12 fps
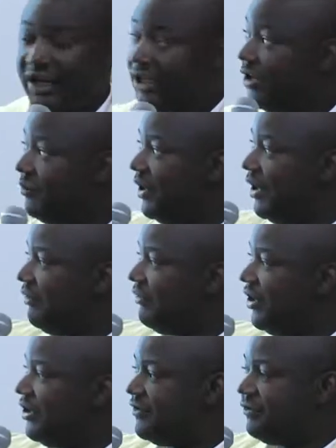can be
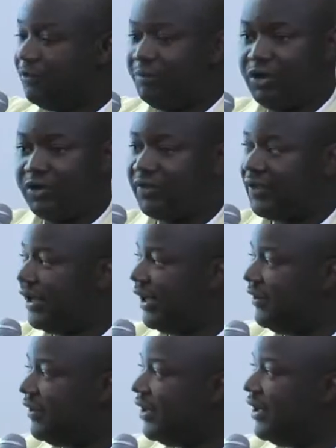leveraged for both
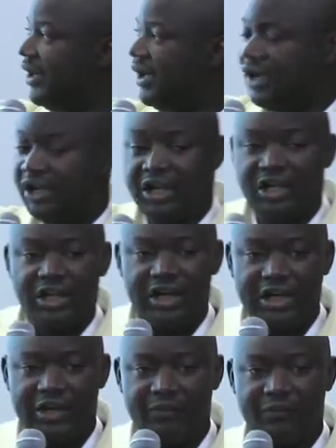
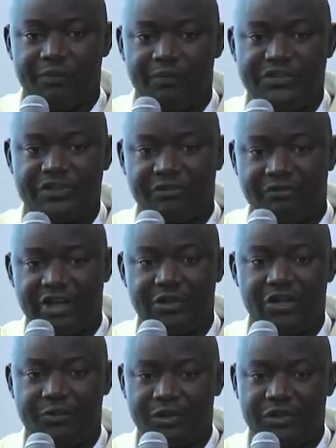missing value
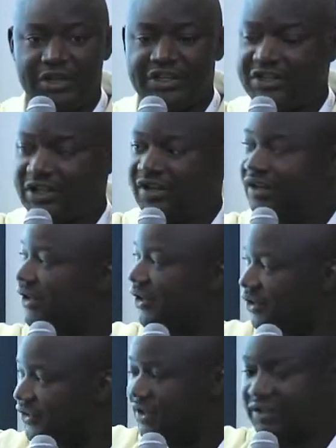imputation
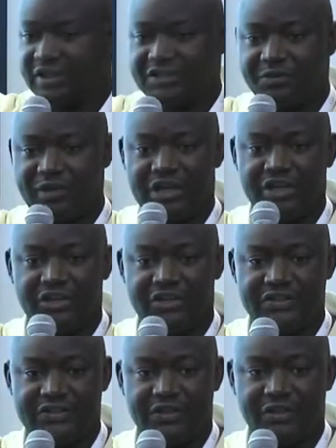using the
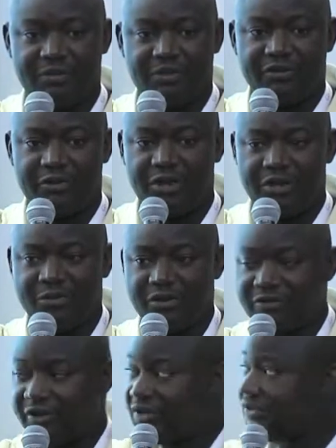similarities in the
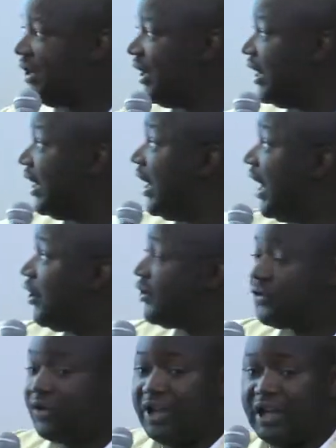profiles, and
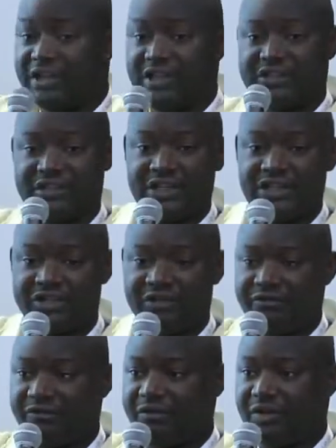also their
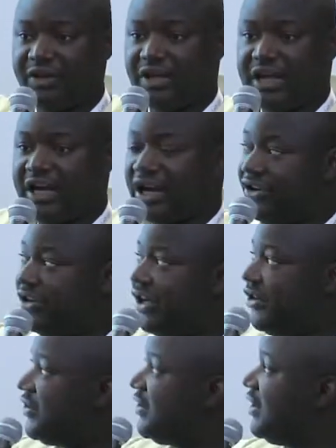distinctive
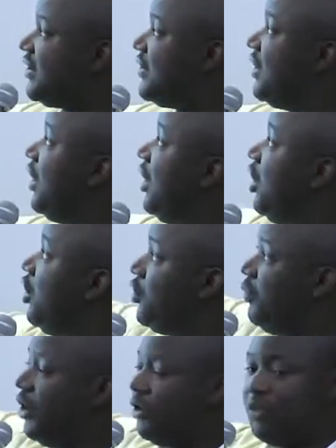characteristics
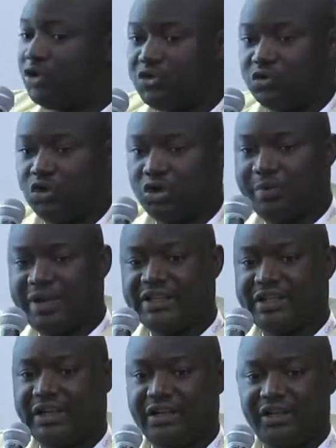to be able to
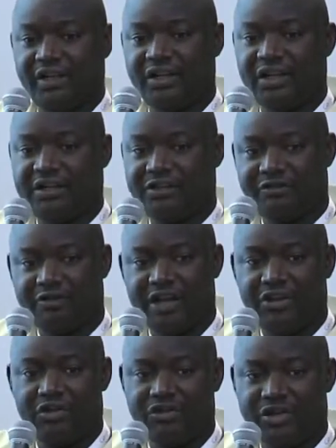automatically
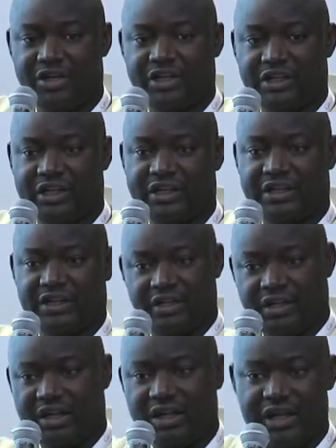define your training data
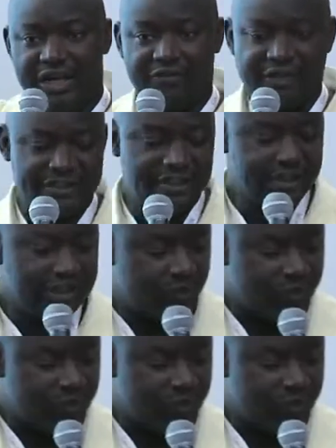and facilitate